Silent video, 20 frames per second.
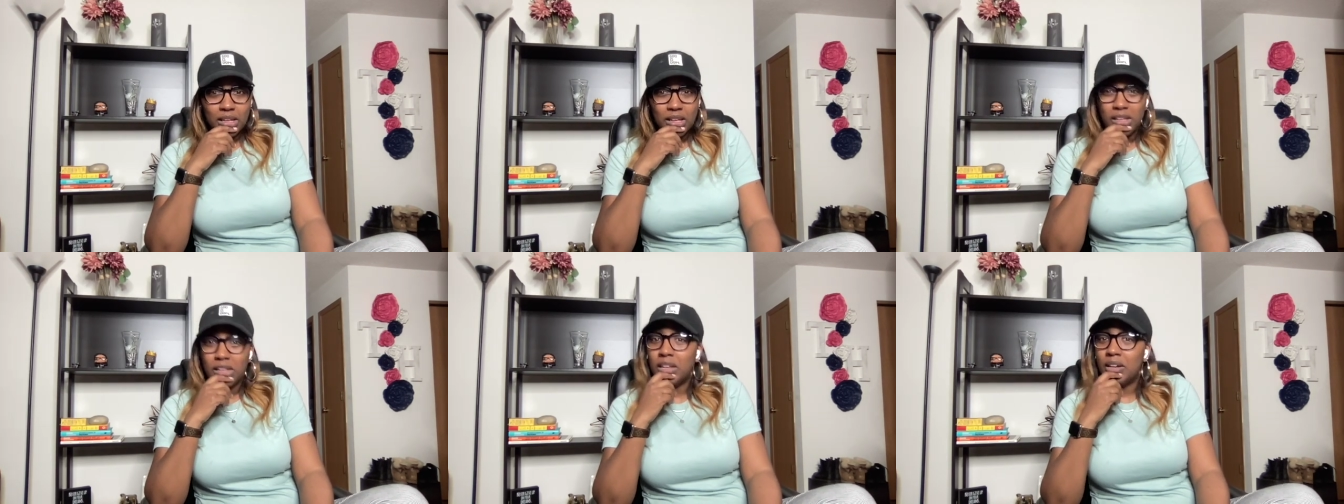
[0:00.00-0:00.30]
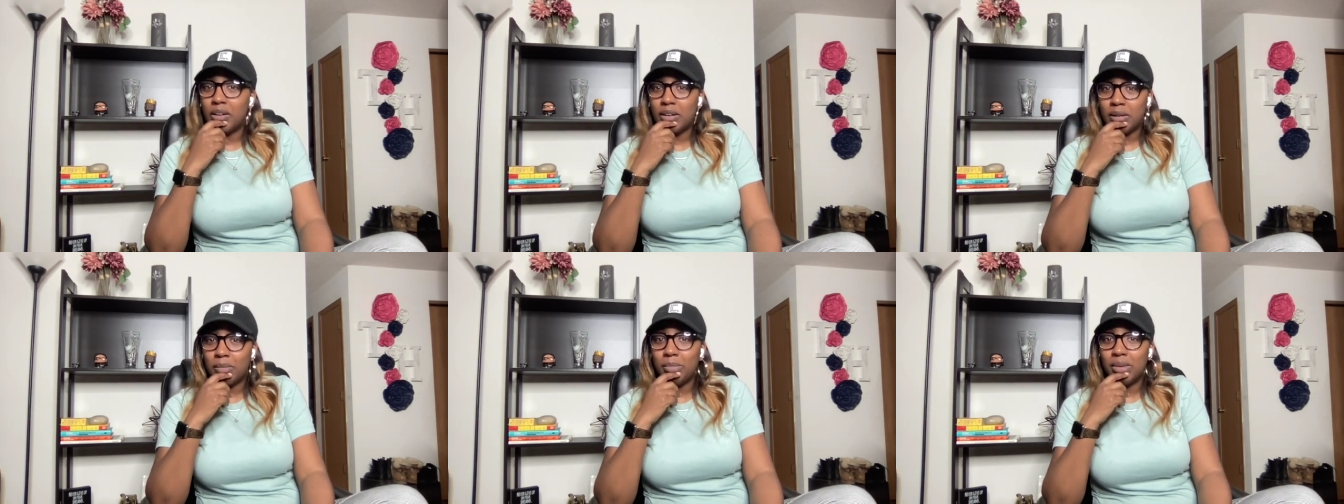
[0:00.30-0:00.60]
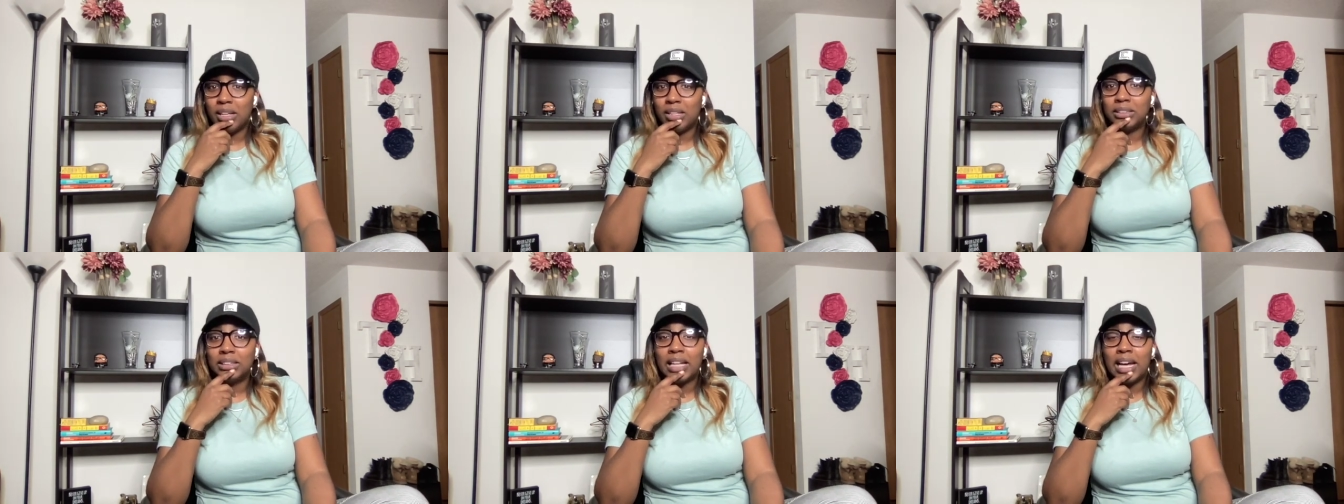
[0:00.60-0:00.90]
You know what I
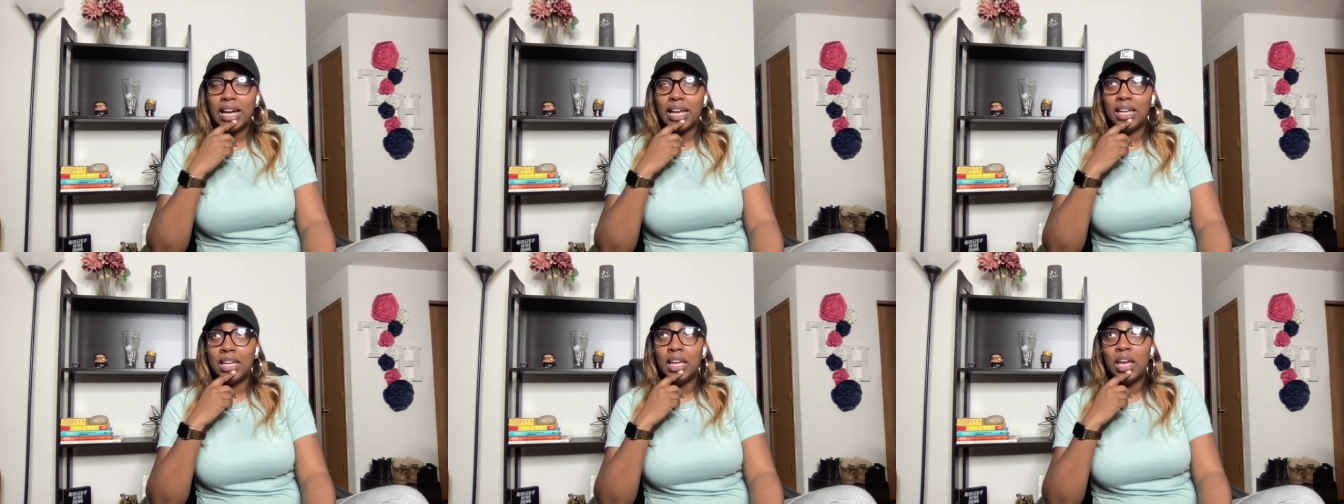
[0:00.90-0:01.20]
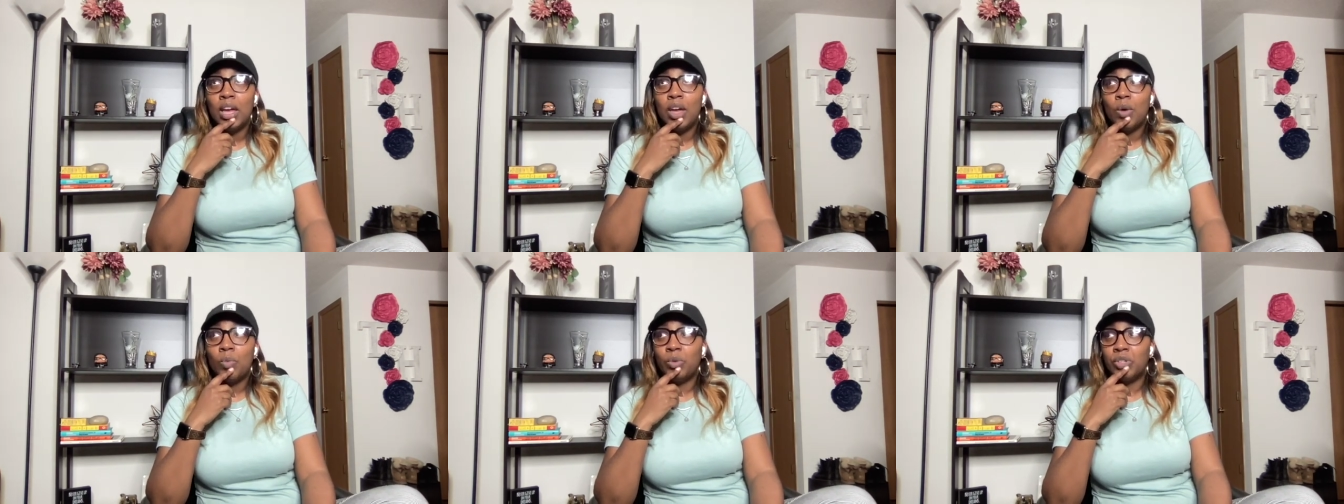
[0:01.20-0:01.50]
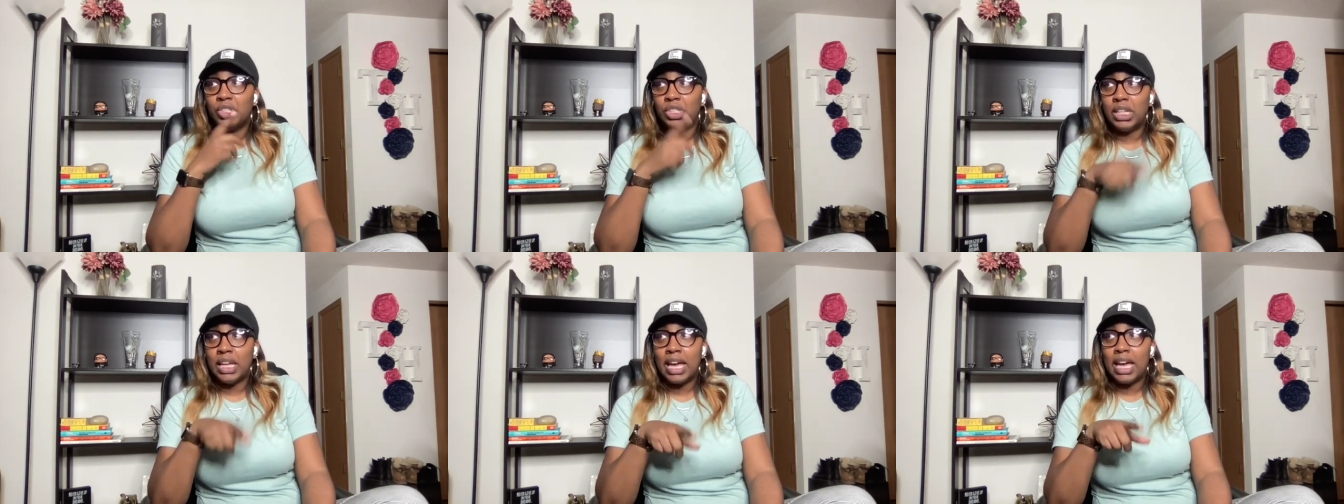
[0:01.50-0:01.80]
mean? Like, when
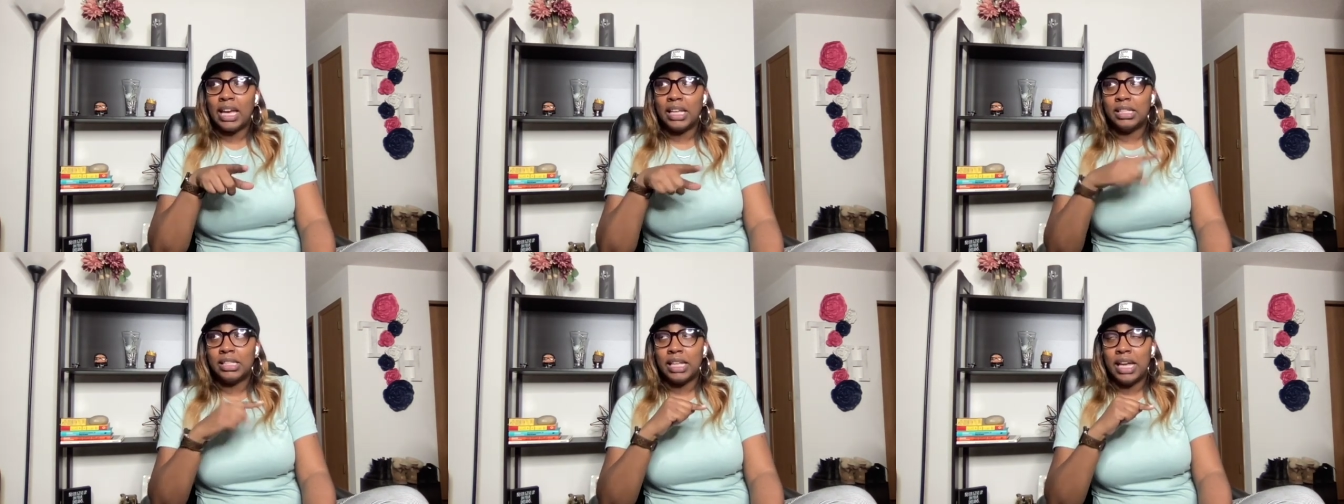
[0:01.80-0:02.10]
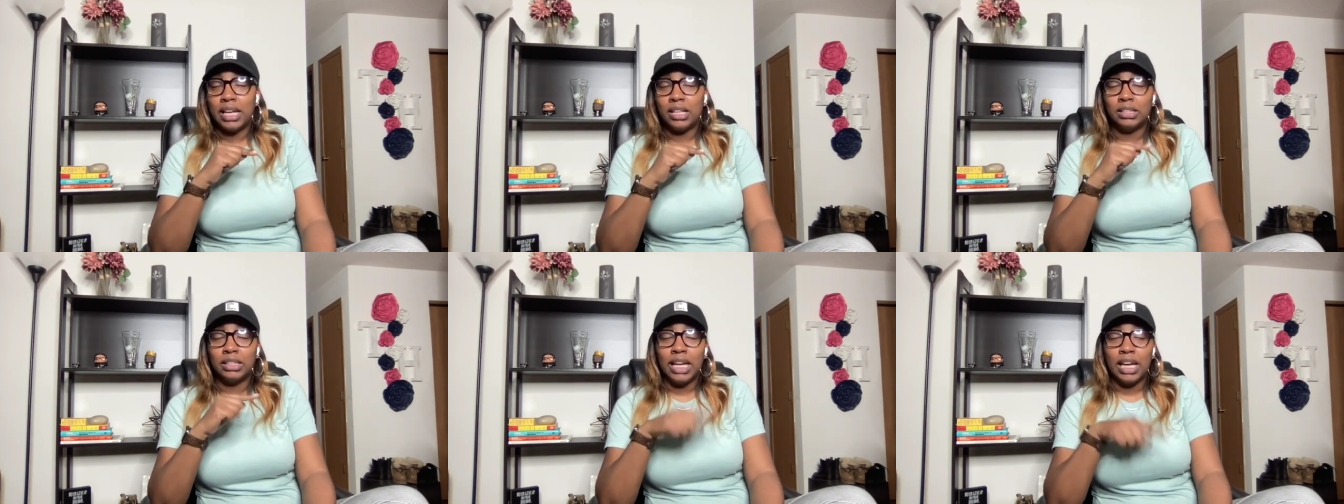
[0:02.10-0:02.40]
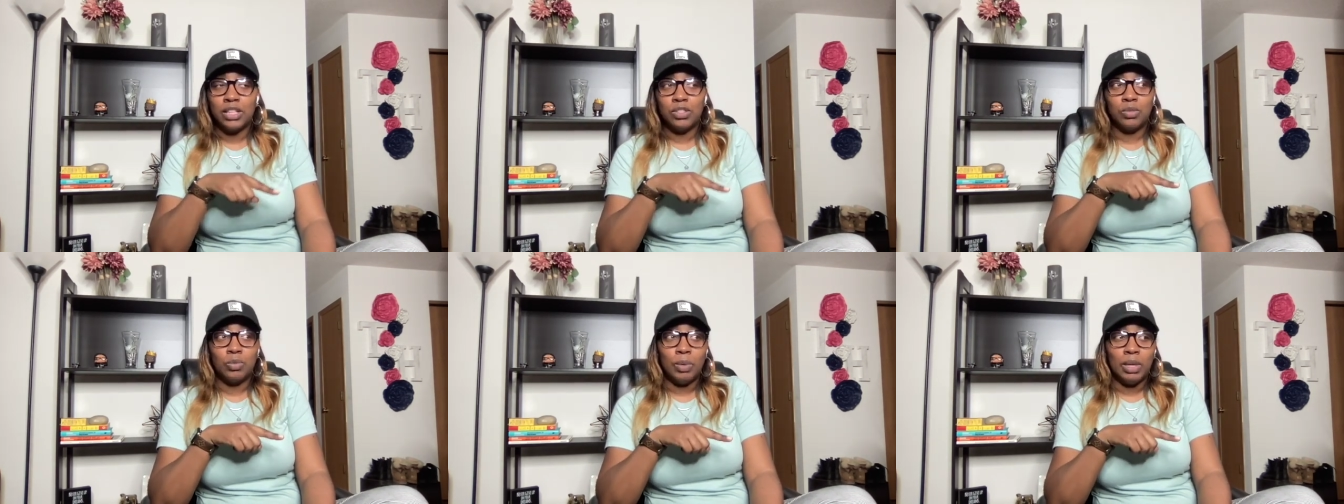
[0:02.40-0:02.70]
she asked Zach
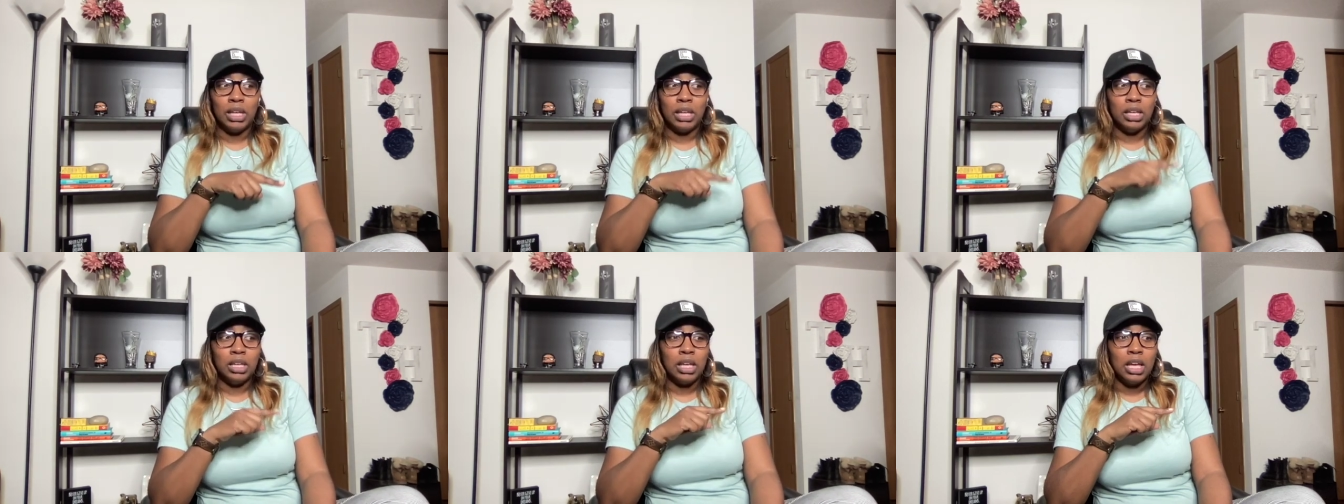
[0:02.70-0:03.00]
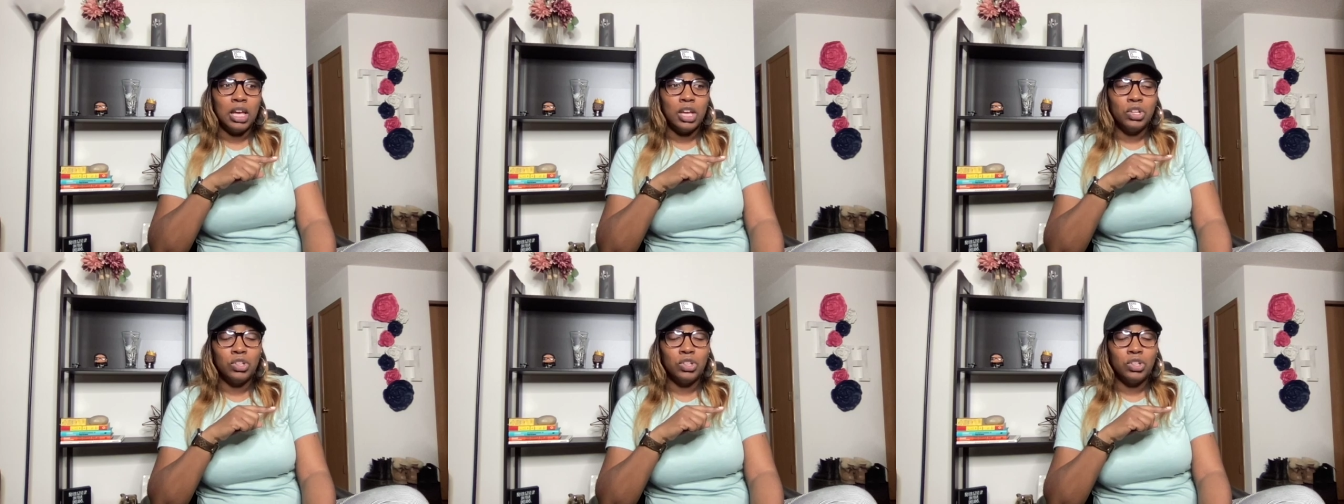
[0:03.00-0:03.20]
last week,